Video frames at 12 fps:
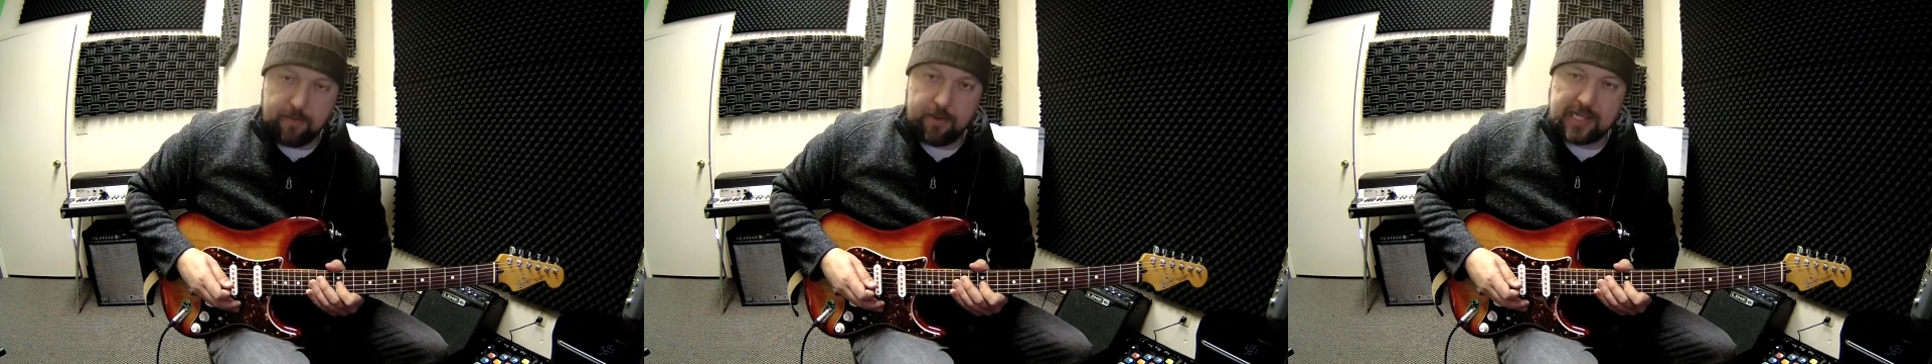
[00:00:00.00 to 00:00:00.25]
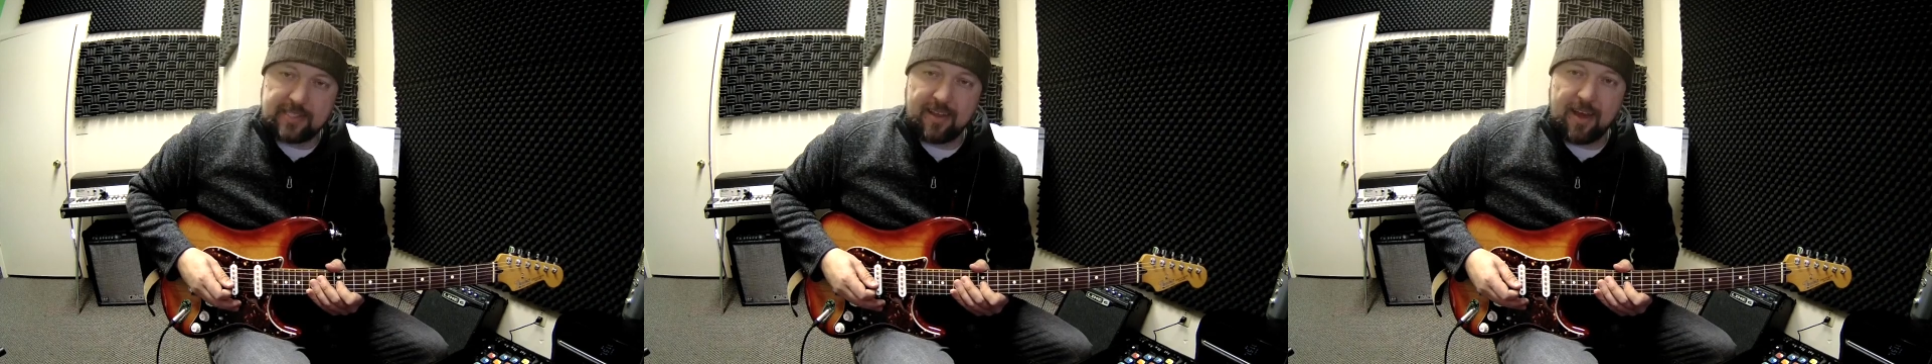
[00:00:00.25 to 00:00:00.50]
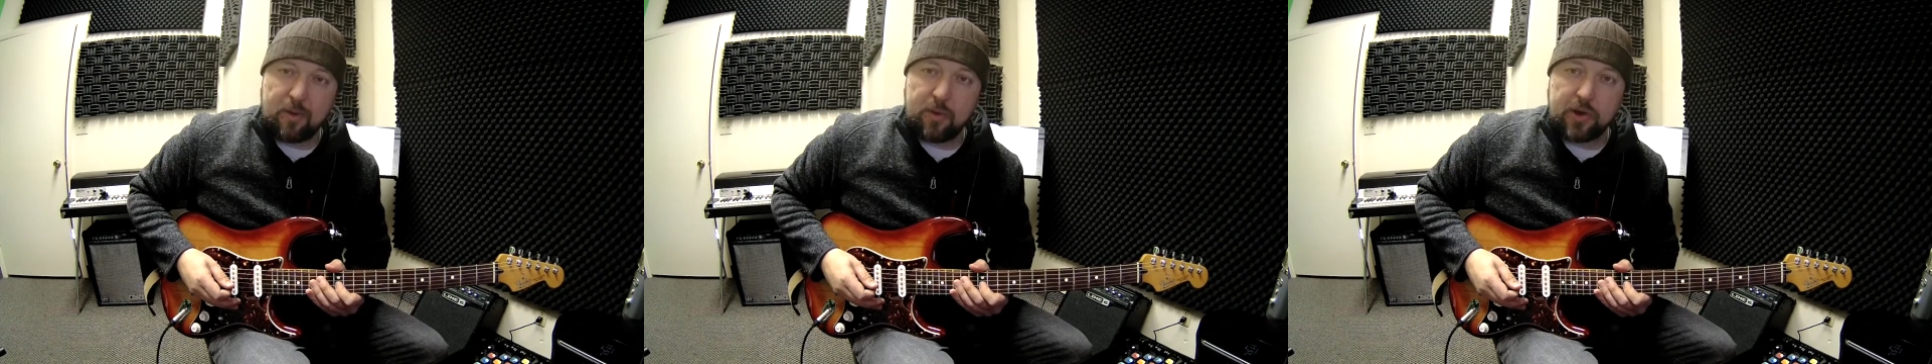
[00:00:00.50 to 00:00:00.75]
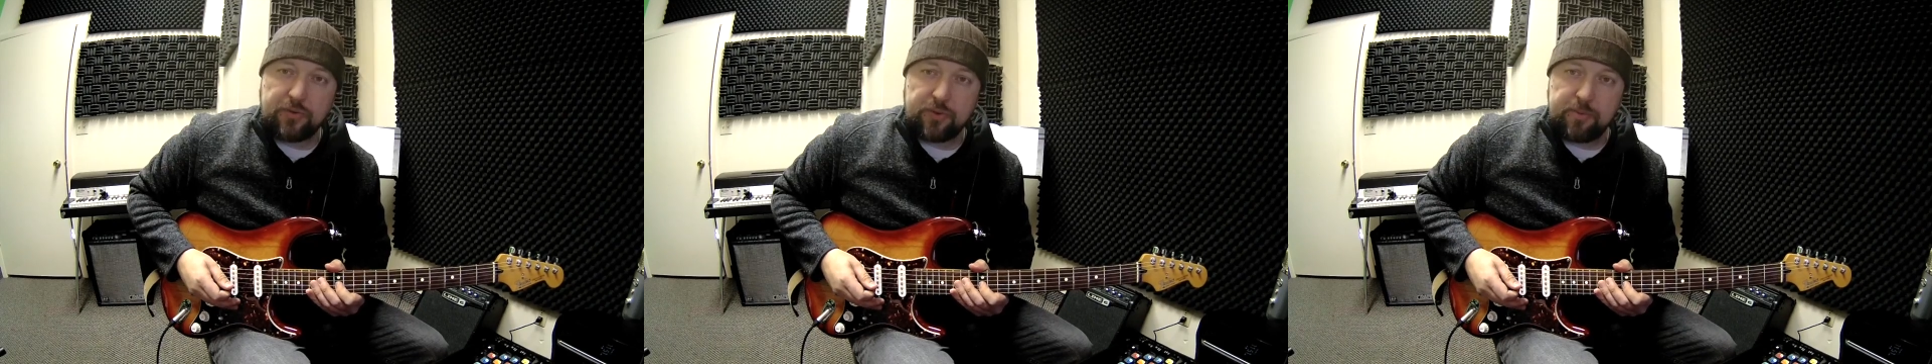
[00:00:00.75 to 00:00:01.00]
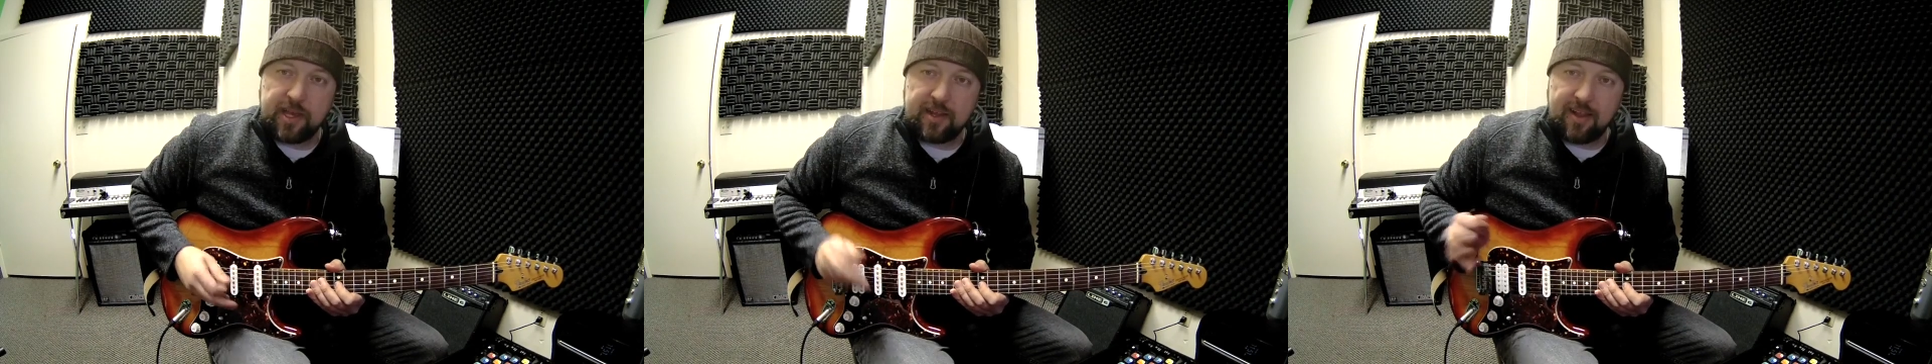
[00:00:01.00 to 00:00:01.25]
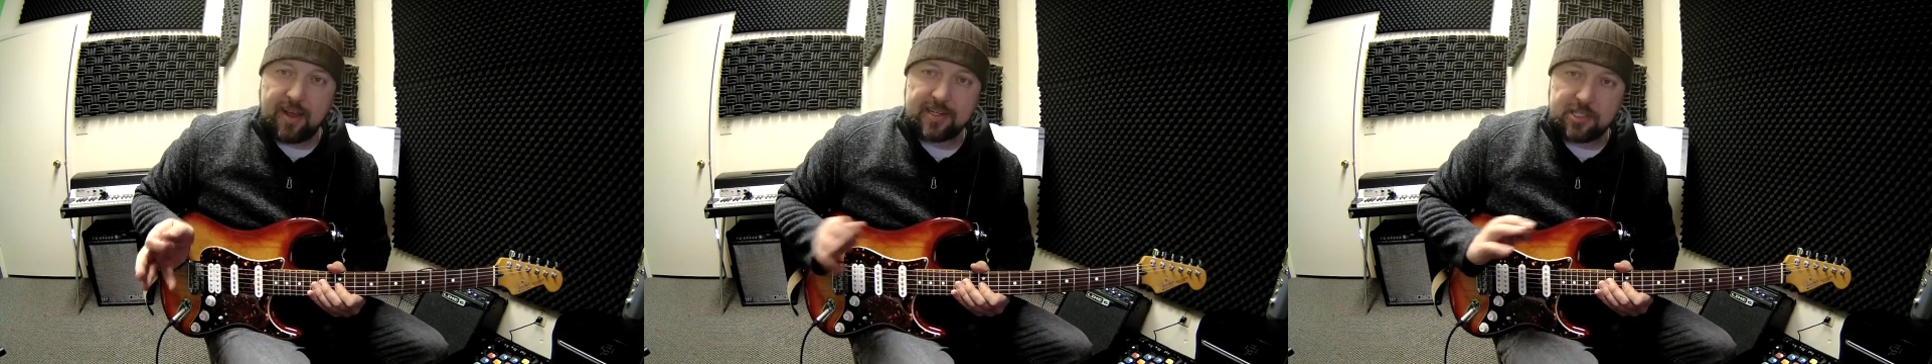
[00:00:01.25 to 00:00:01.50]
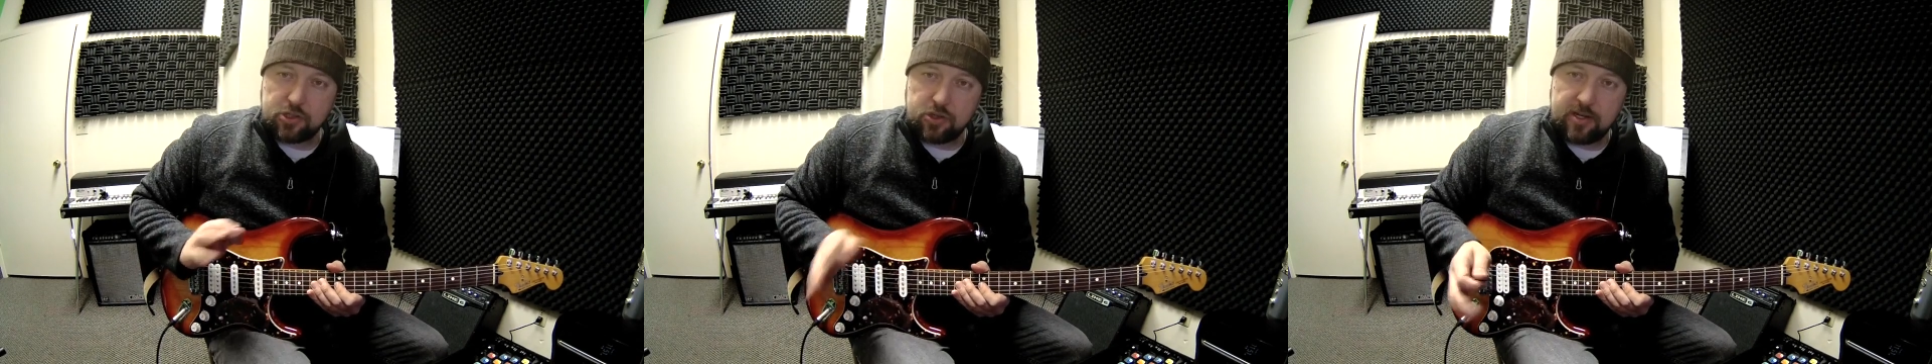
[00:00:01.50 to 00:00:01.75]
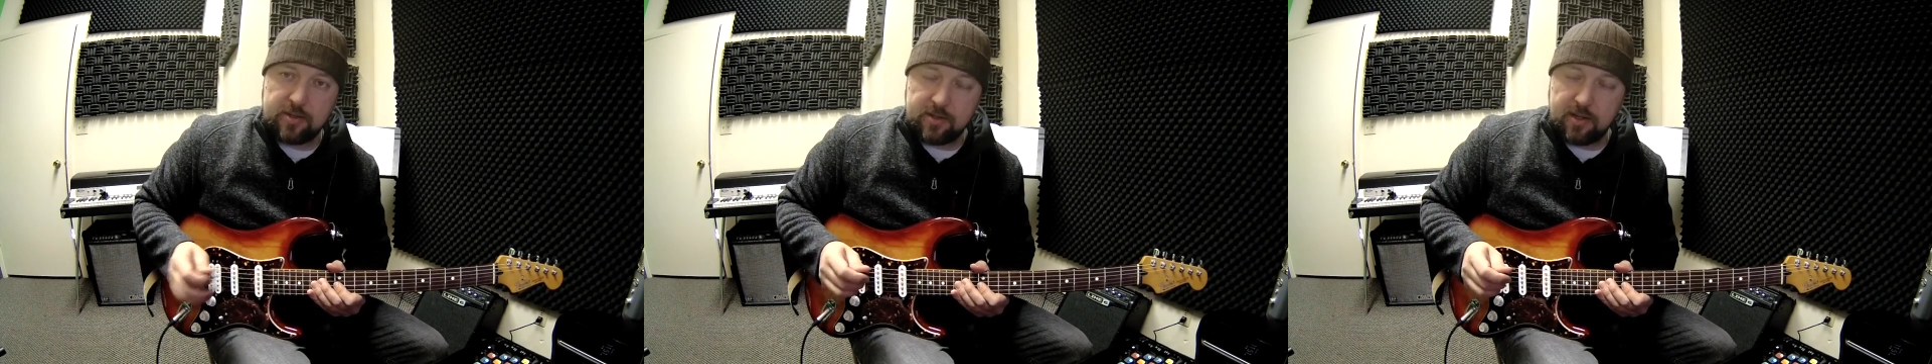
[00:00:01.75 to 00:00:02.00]
That's a lot of work for me and a lot of
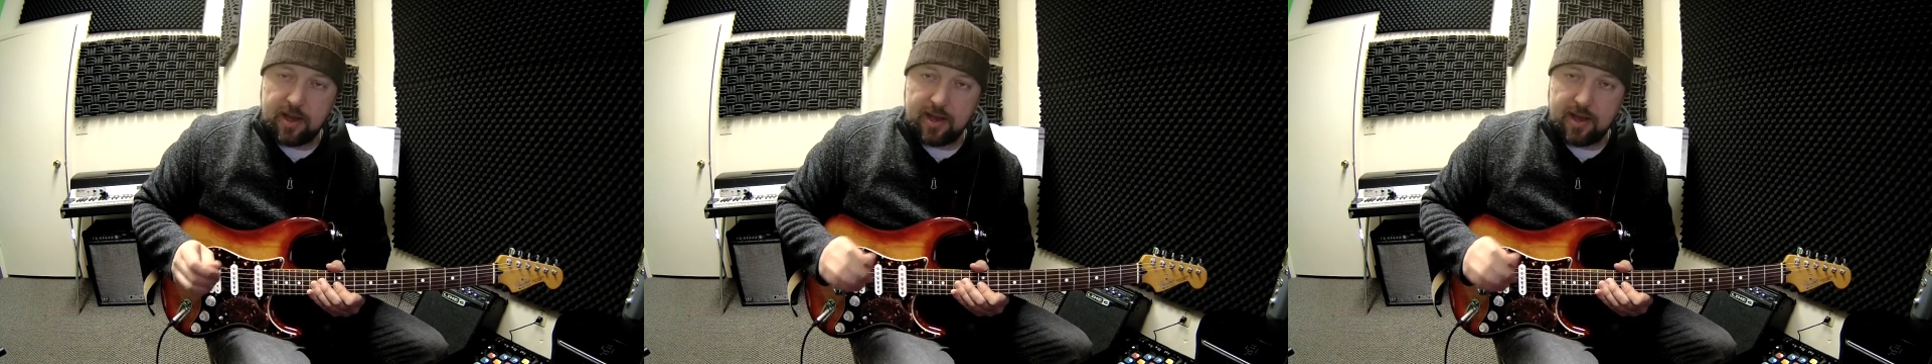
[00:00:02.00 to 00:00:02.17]
string